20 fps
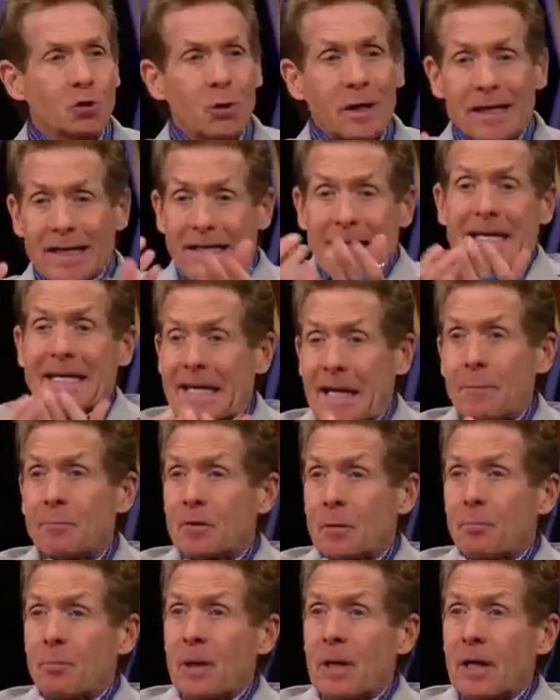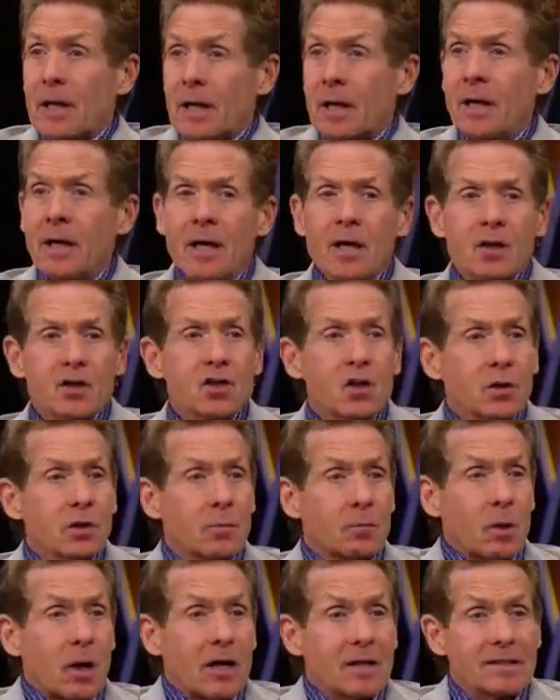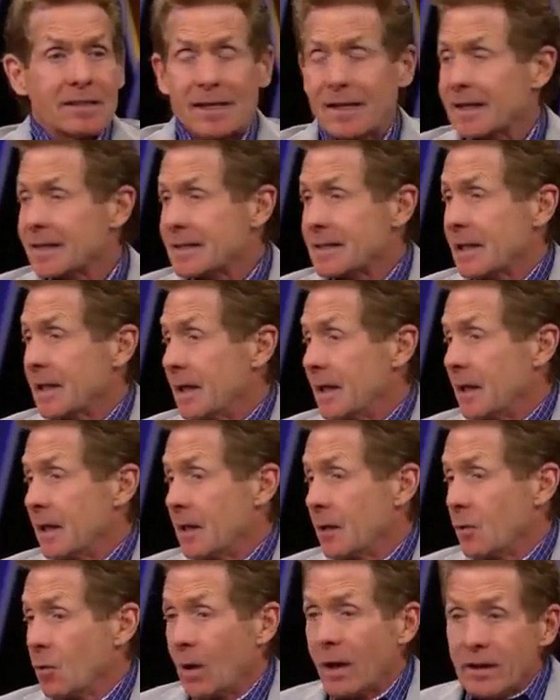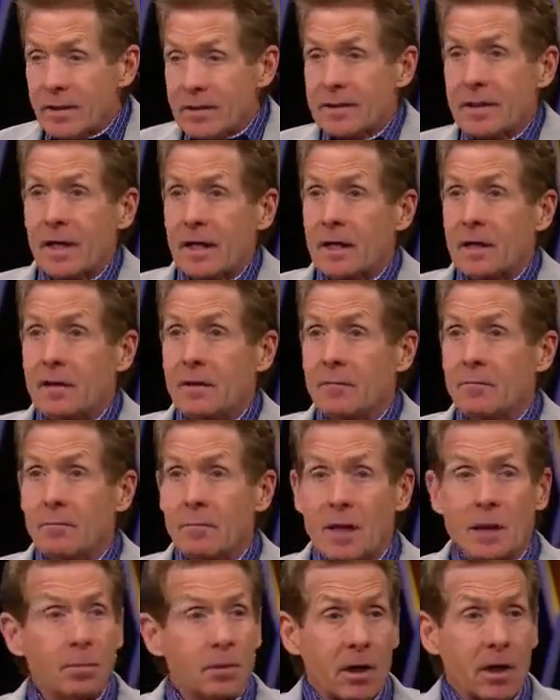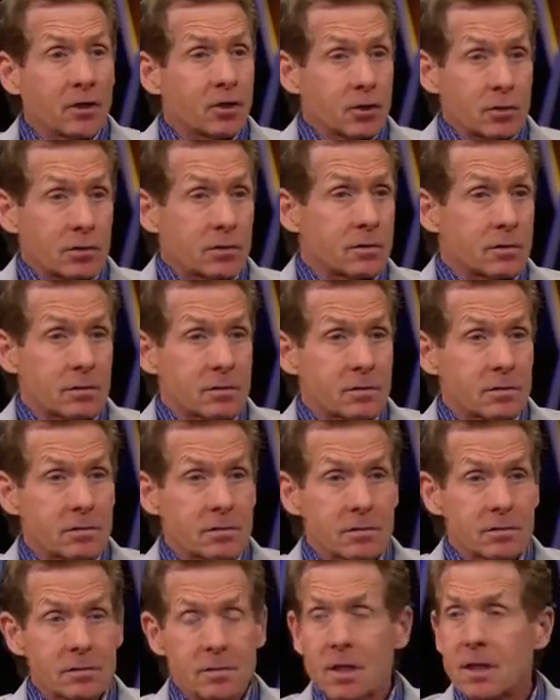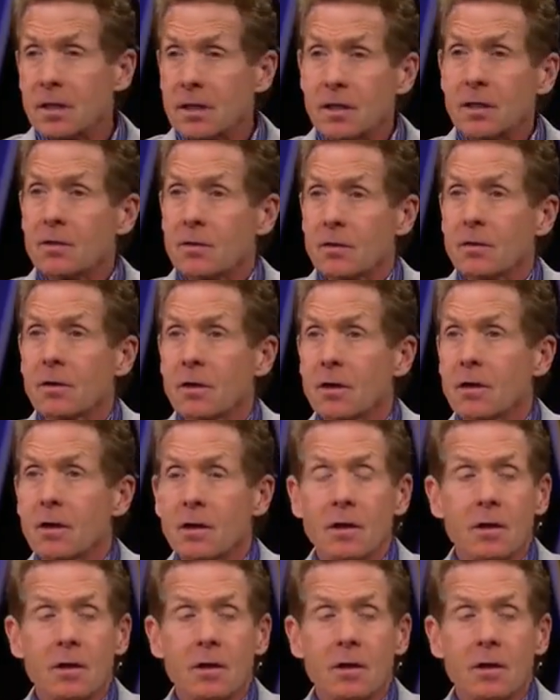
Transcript: trade and he kept the pick. So LeBron's got to say, wait a second, maybe I should just stay here.